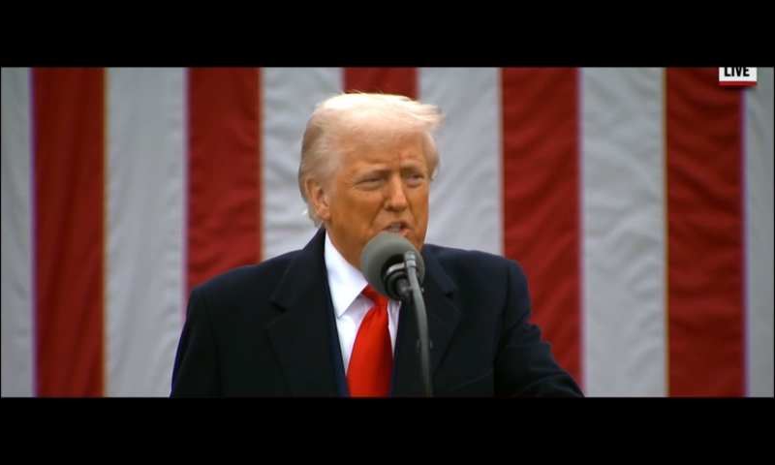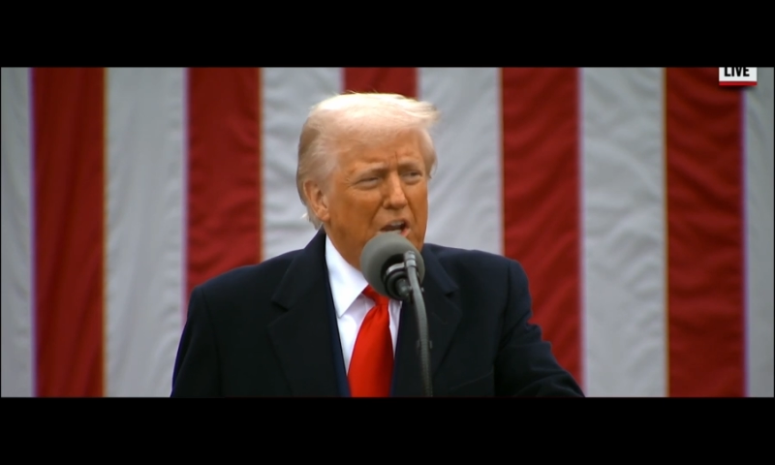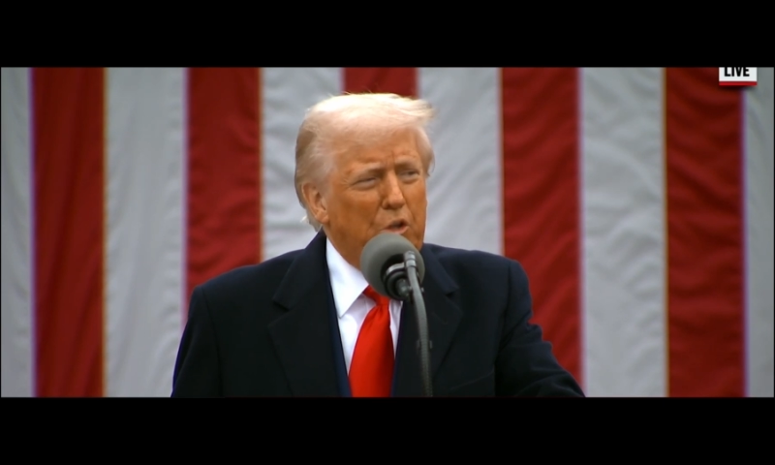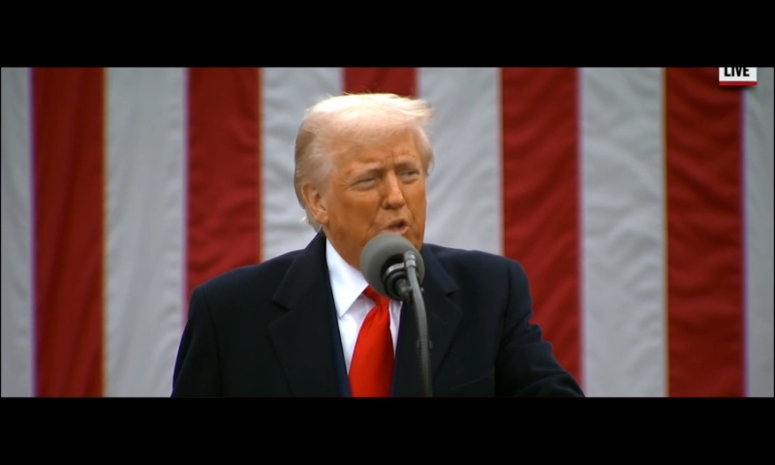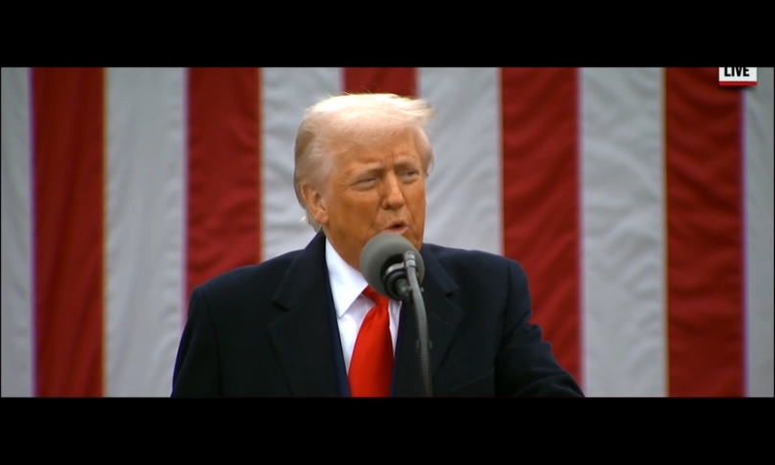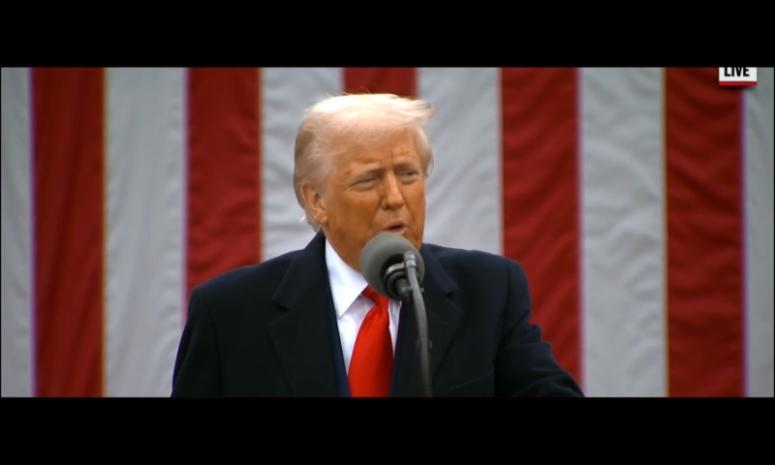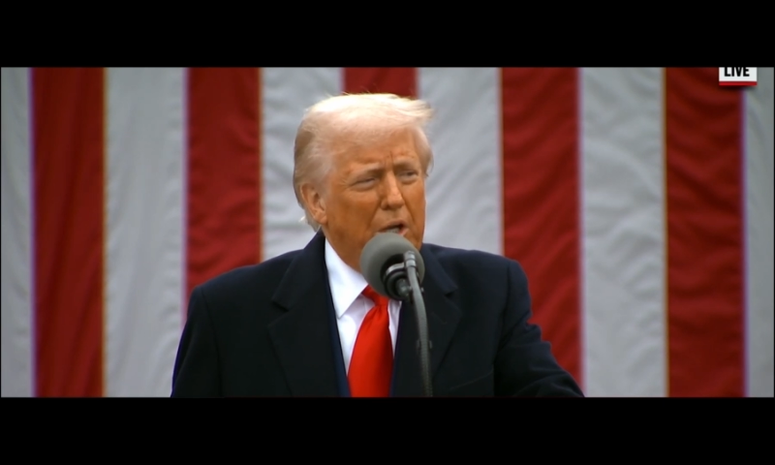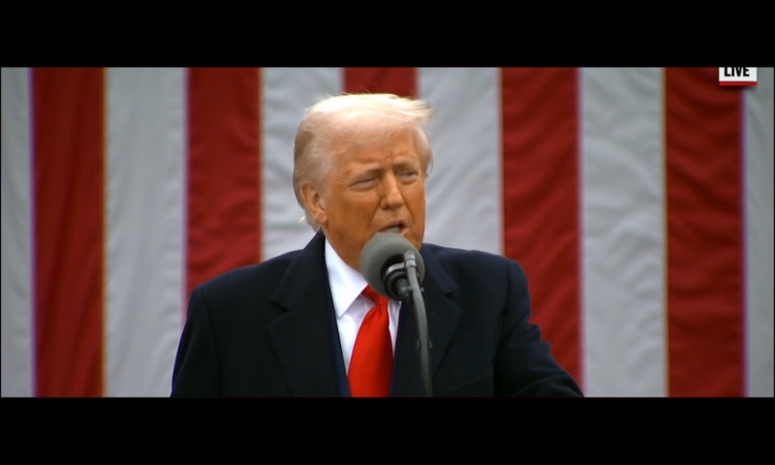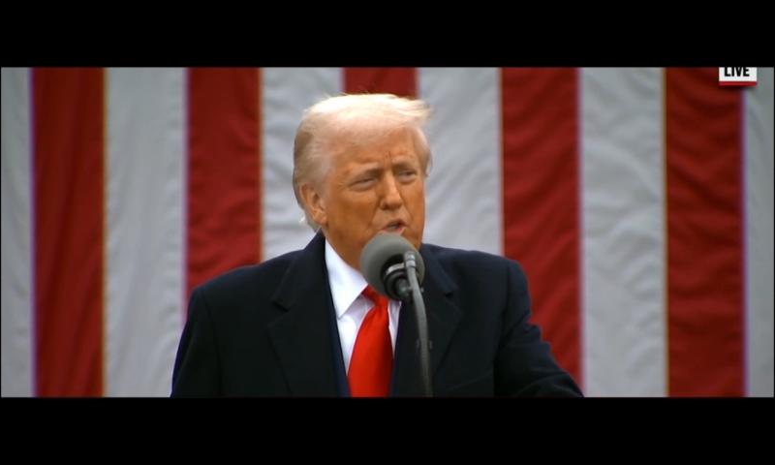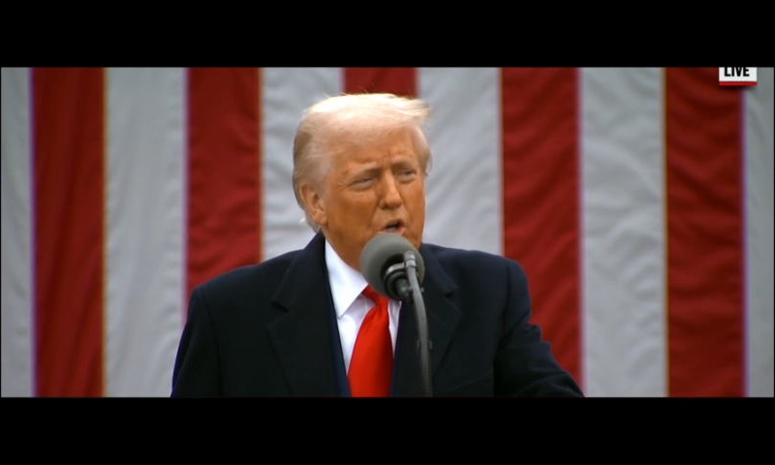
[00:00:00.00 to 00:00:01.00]
South
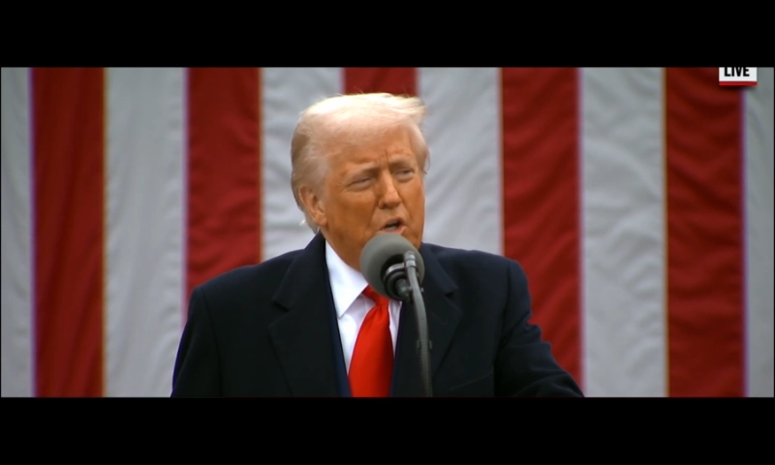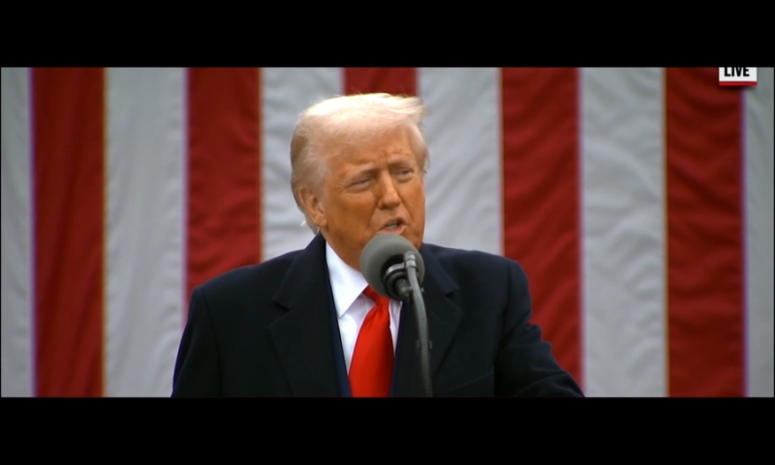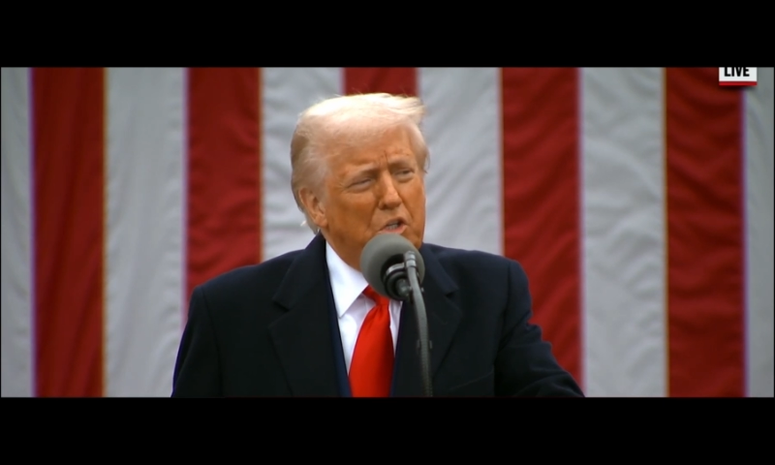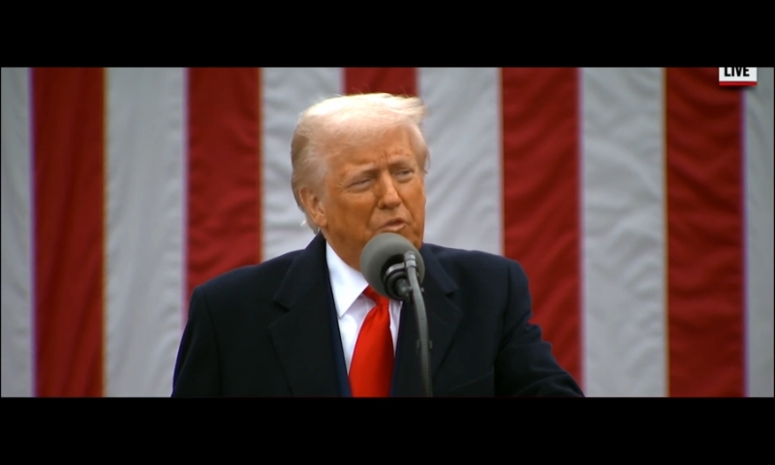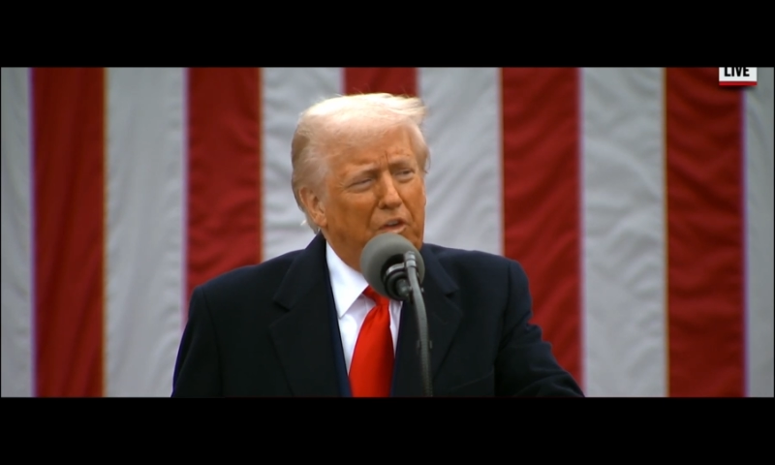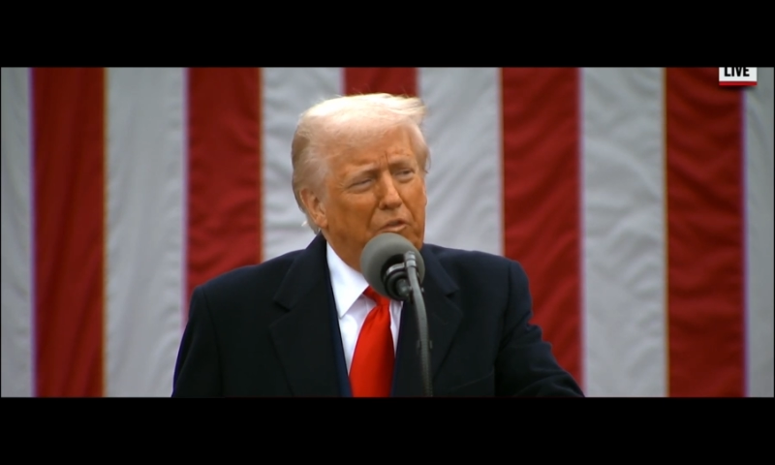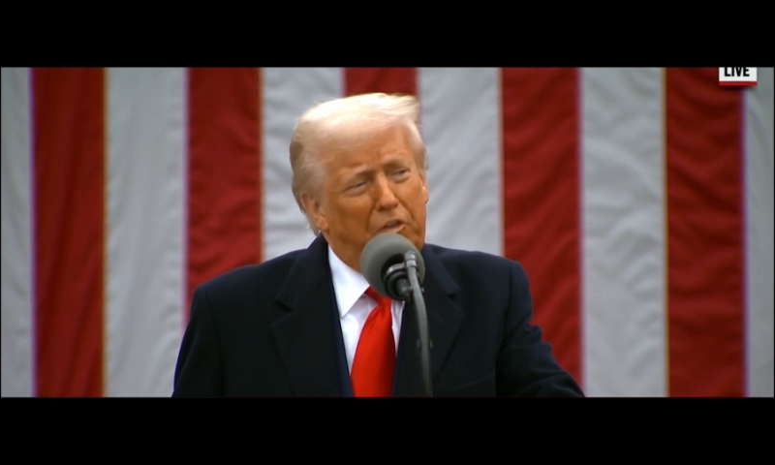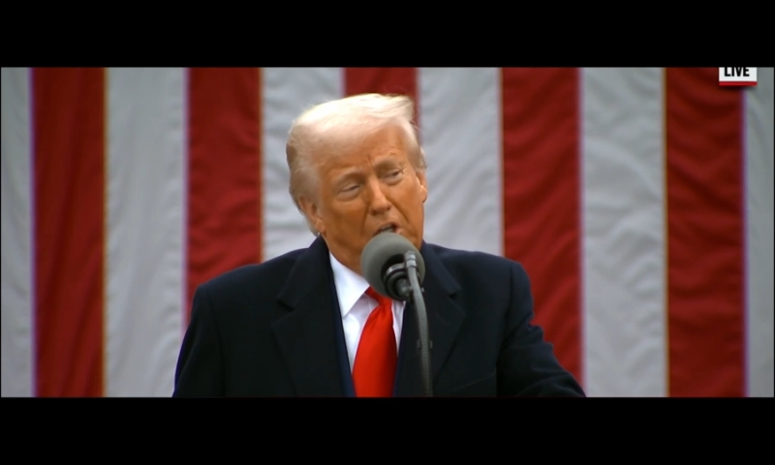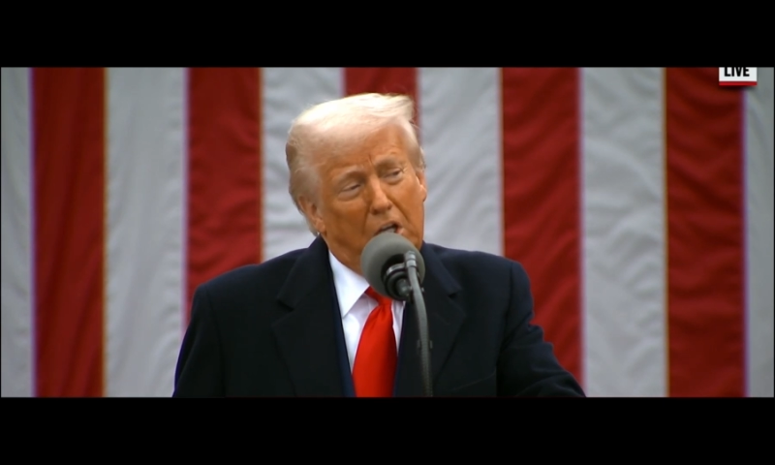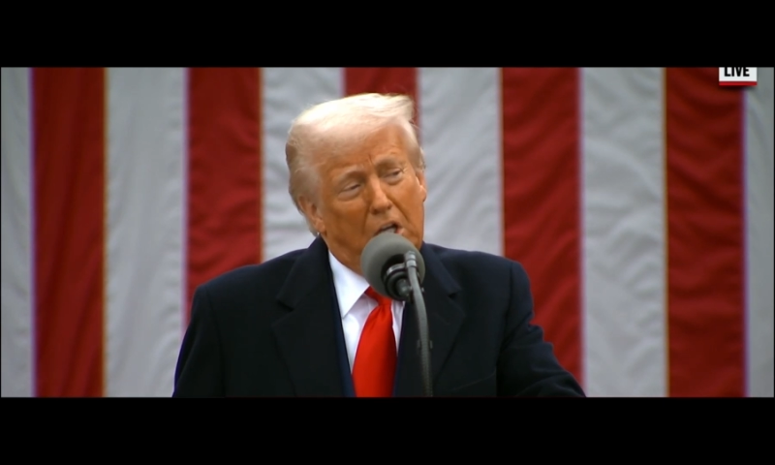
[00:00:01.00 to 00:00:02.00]
Korea charges
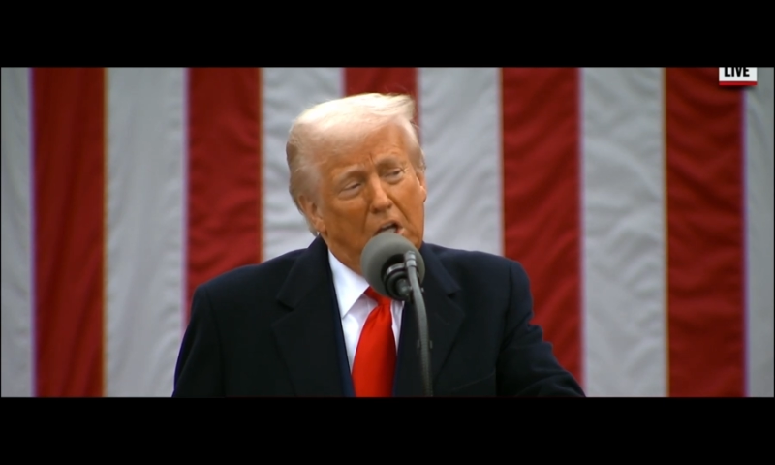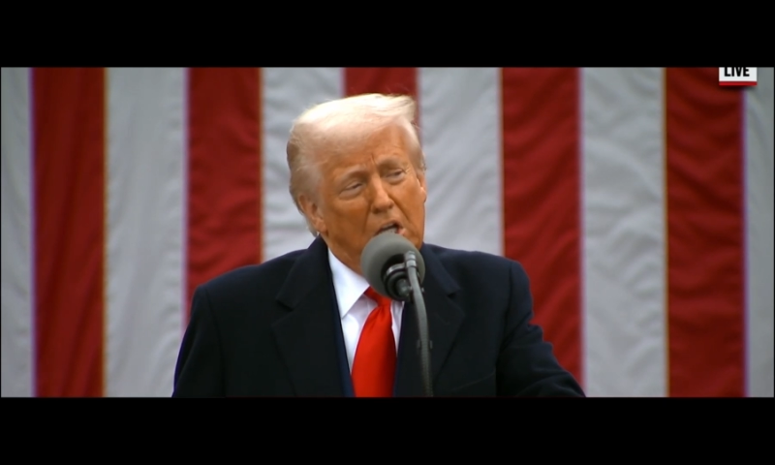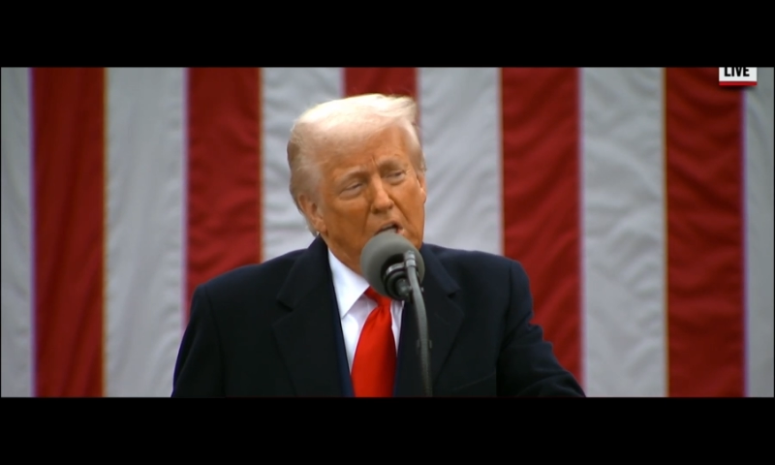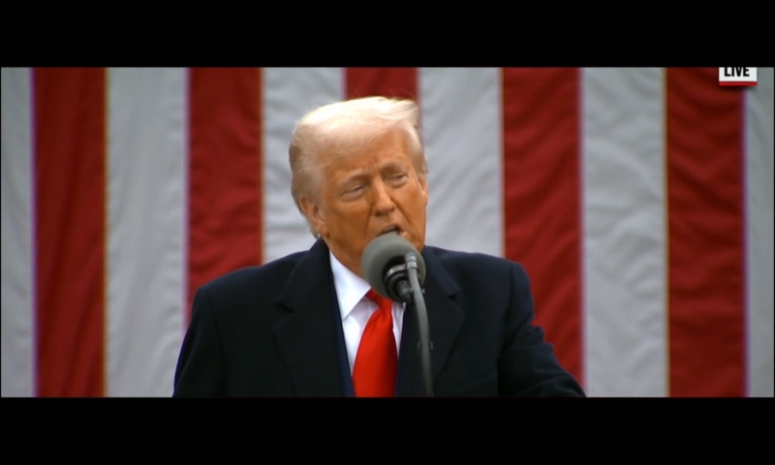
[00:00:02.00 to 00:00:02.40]
50%.